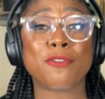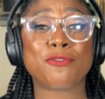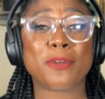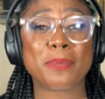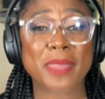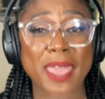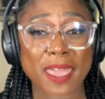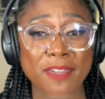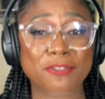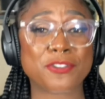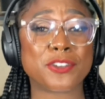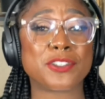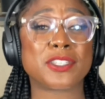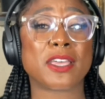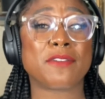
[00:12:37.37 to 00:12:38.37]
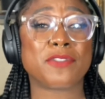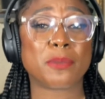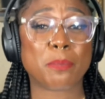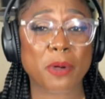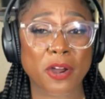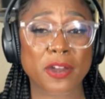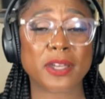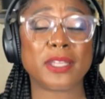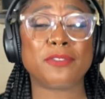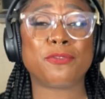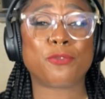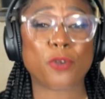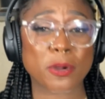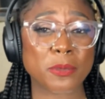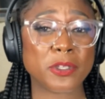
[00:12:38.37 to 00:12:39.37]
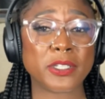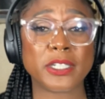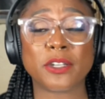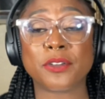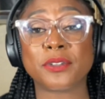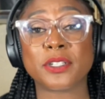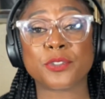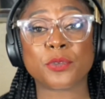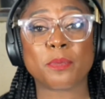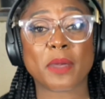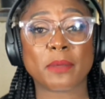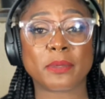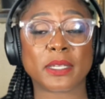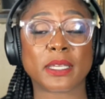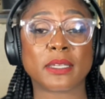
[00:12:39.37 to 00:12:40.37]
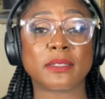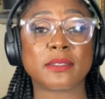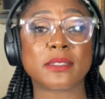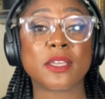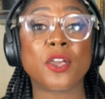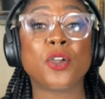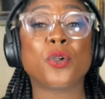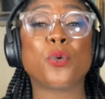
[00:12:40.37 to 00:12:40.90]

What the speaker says: from the efforts of the party formerly known as Republicans,